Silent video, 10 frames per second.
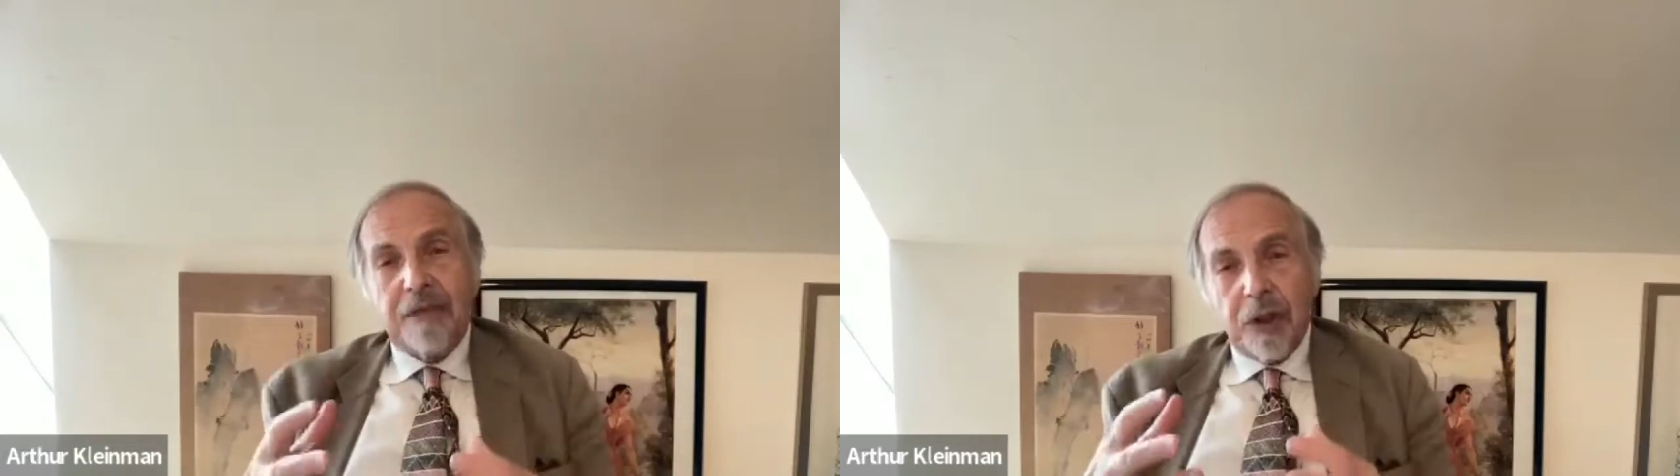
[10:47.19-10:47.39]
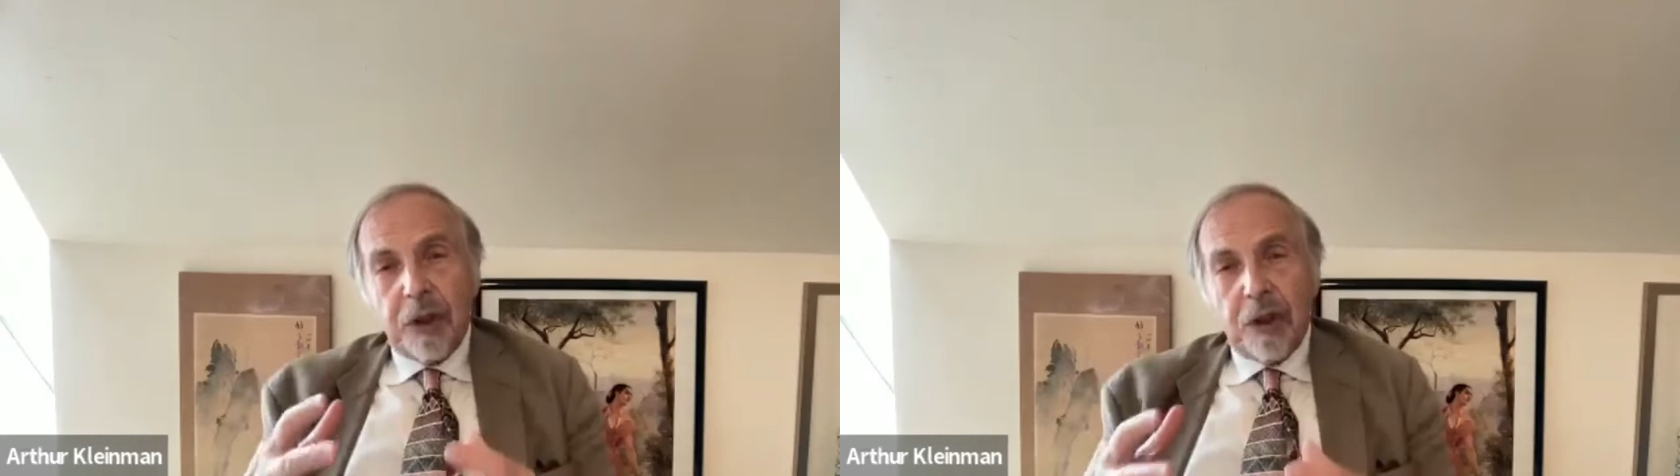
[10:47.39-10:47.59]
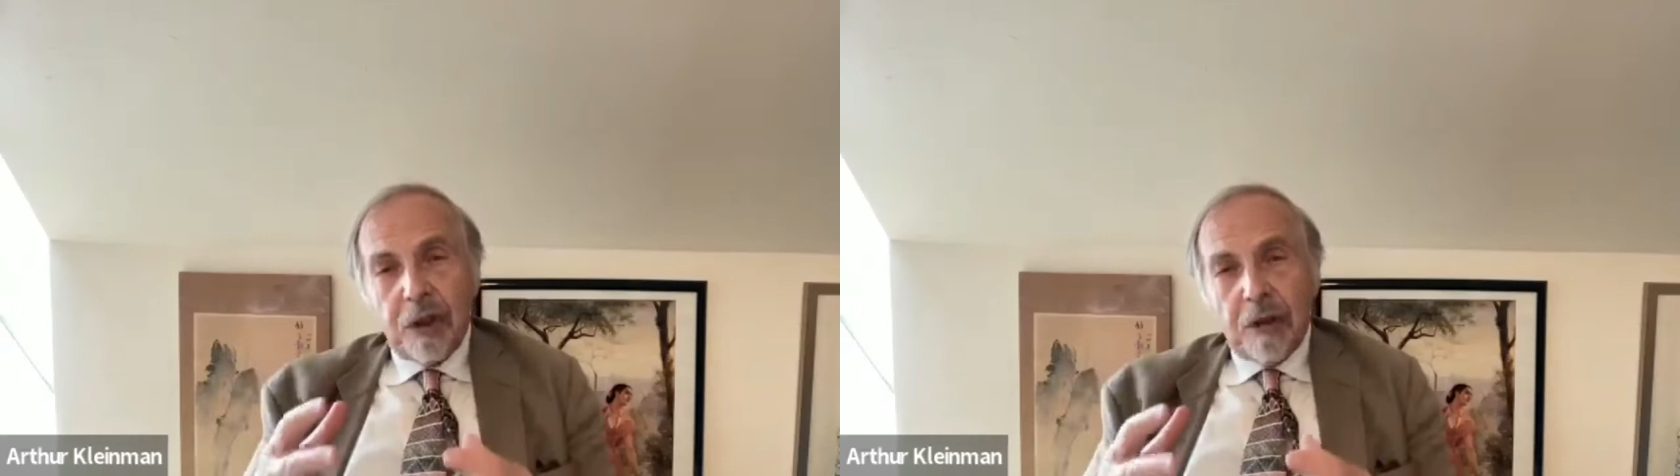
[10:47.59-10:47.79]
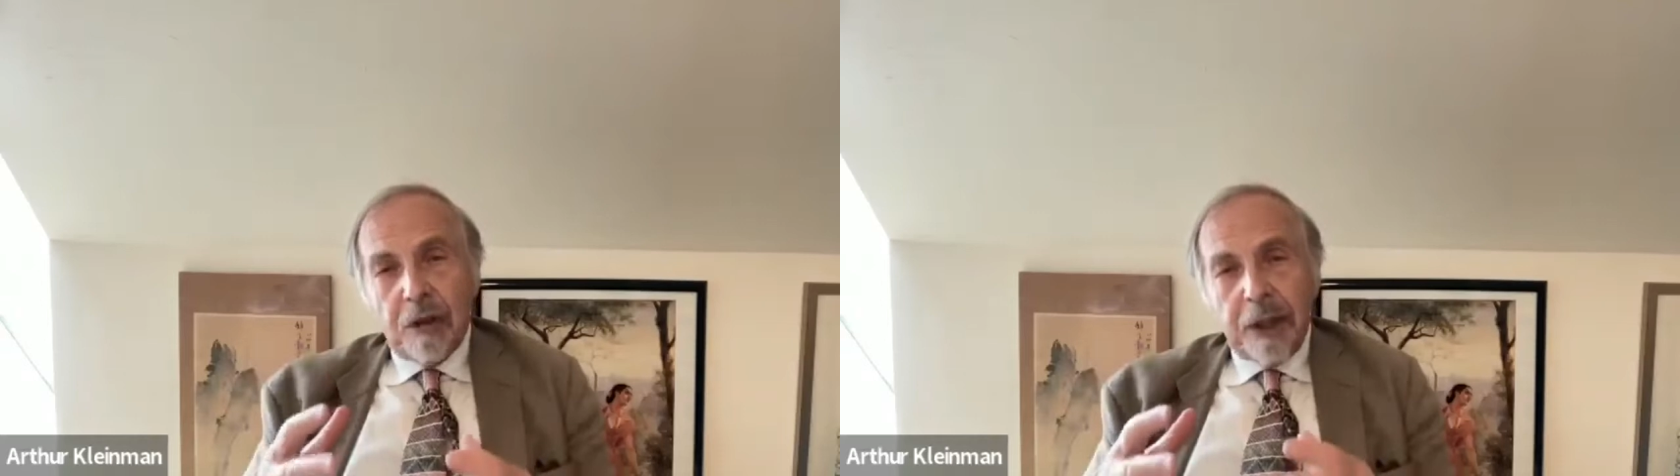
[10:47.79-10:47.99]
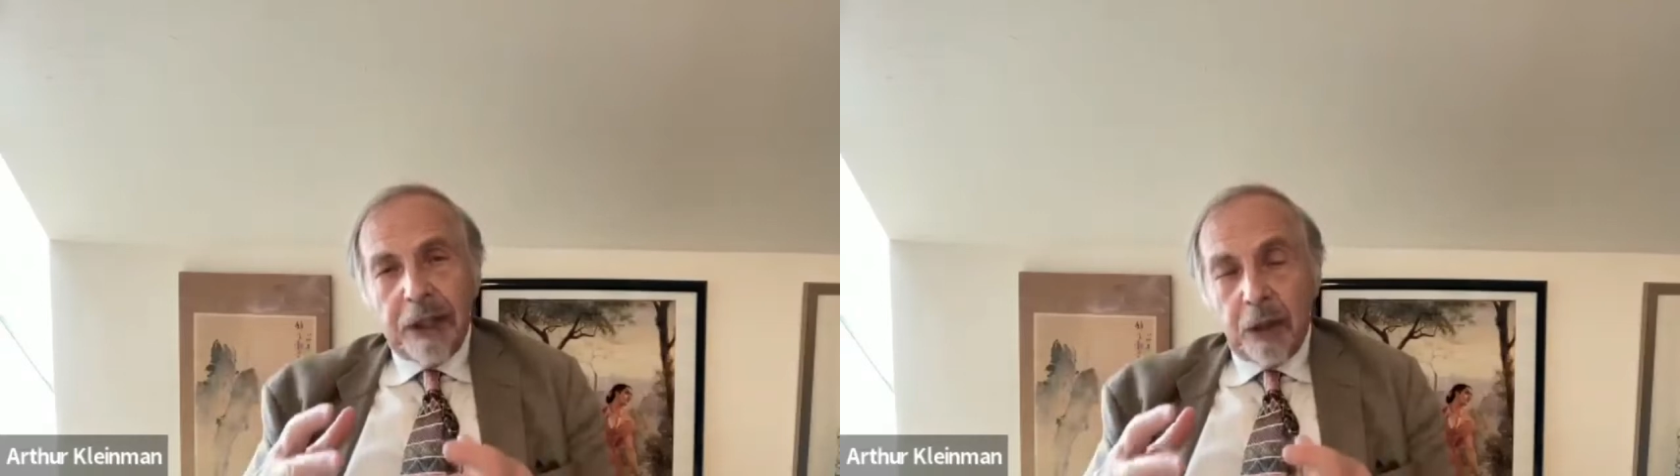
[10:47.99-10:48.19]
for
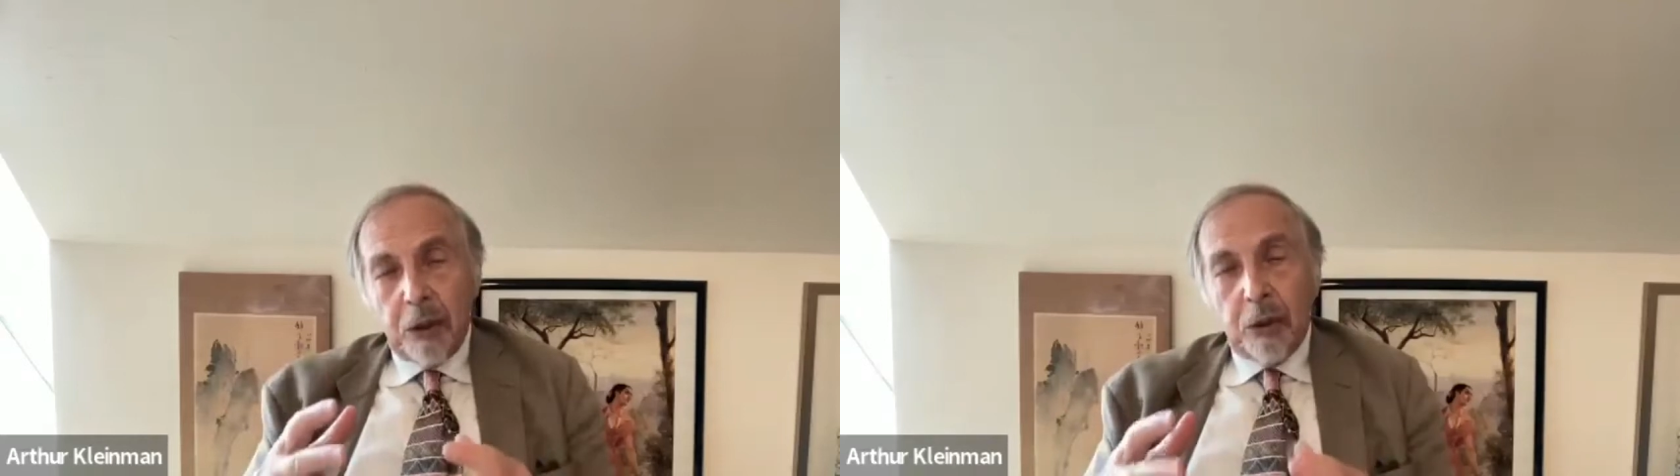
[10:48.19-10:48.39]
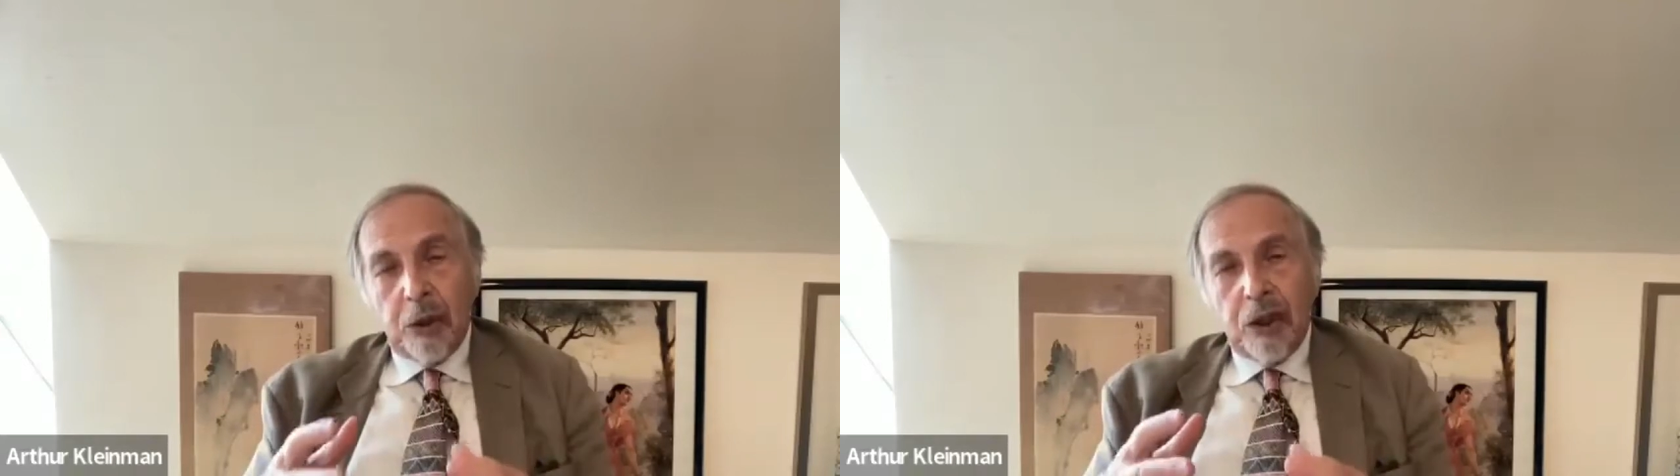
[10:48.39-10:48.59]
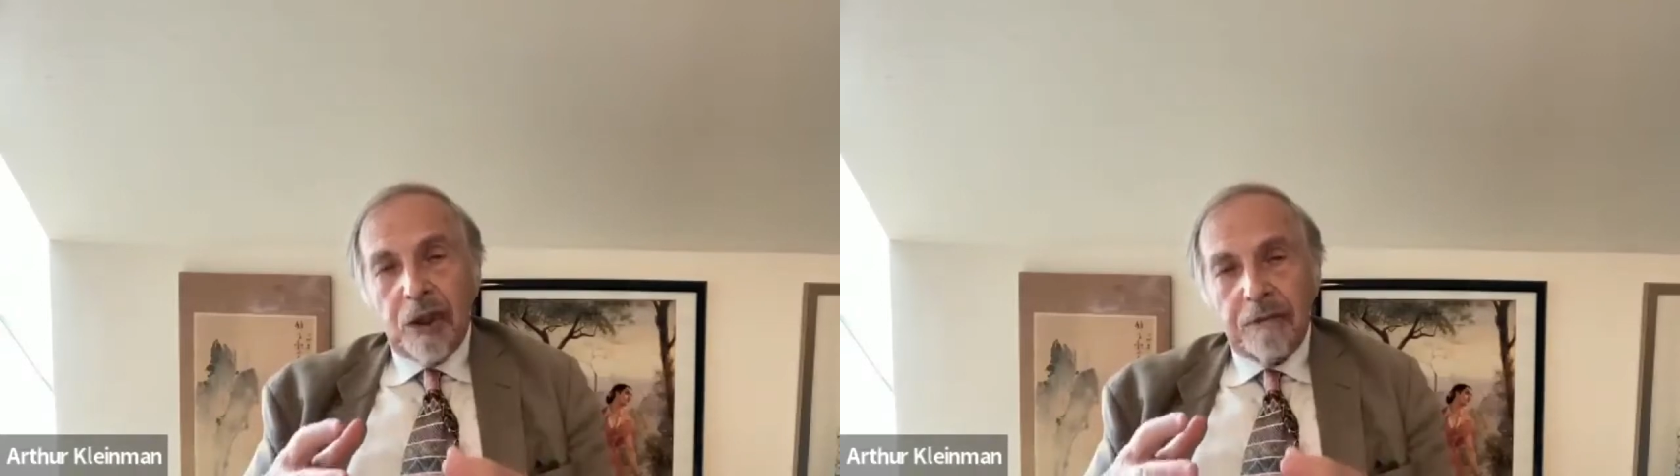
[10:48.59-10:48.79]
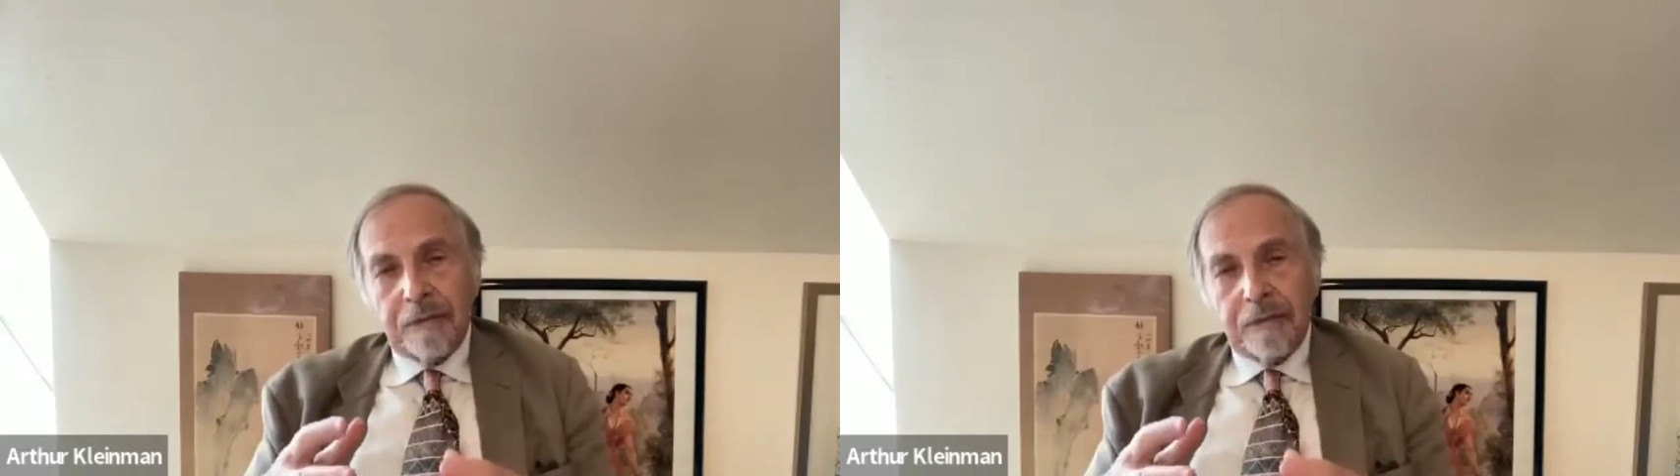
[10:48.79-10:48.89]
being used,